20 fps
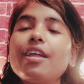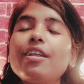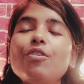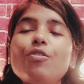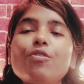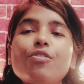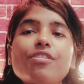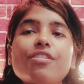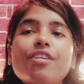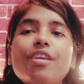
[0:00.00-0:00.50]
You're
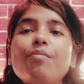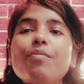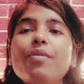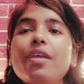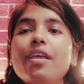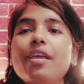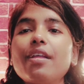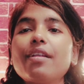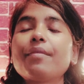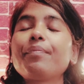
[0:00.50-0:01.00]
skipping
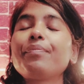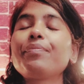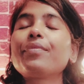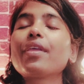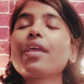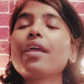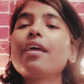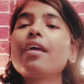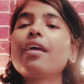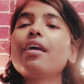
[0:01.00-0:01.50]

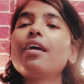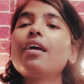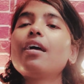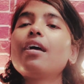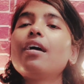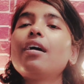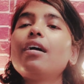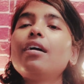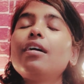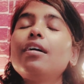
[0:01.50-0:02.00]

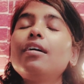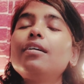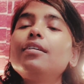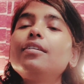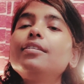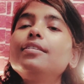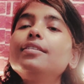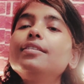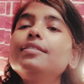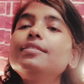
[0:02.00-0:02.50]

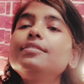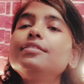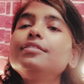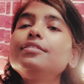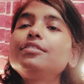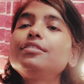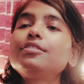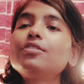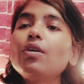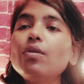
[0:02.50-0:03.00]
it.
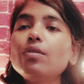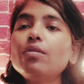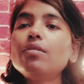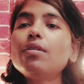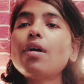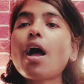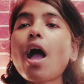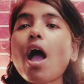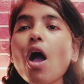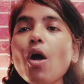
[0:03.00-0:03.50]
So
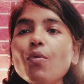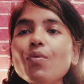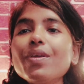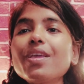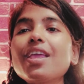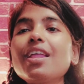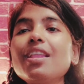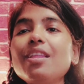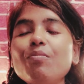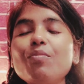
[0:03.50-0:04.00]
how we
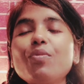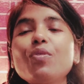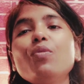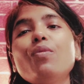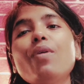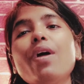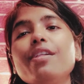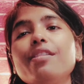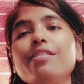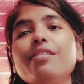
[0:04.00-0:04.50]
can
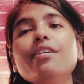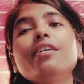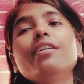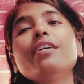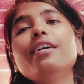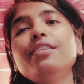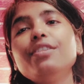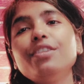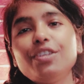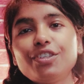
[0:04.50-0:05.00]
improvise their
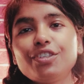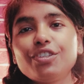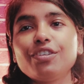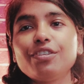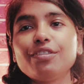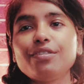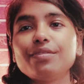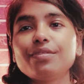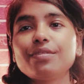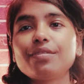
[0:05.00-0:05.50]
condition?
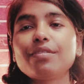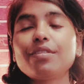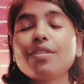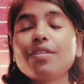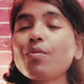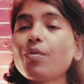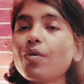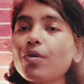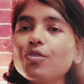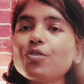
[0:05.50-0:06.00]
They
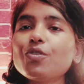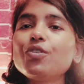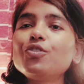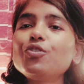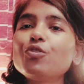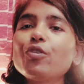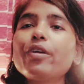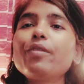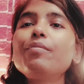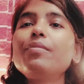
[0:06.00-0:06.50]
want to
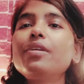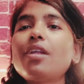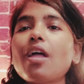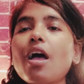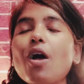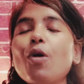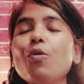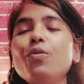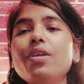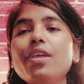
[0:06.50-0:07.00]
enjoy, but
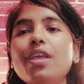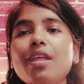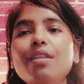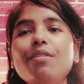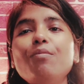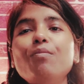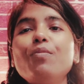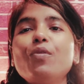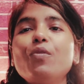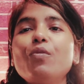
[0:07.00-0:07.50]
how we can
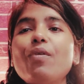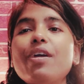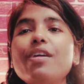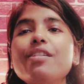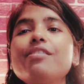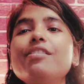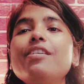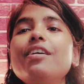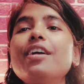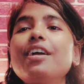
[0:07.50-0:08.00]
improvise
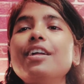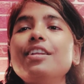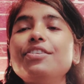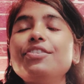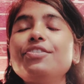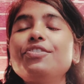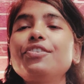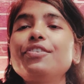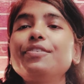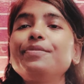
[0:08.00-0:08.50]
their
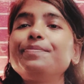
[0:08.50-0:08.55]
condition?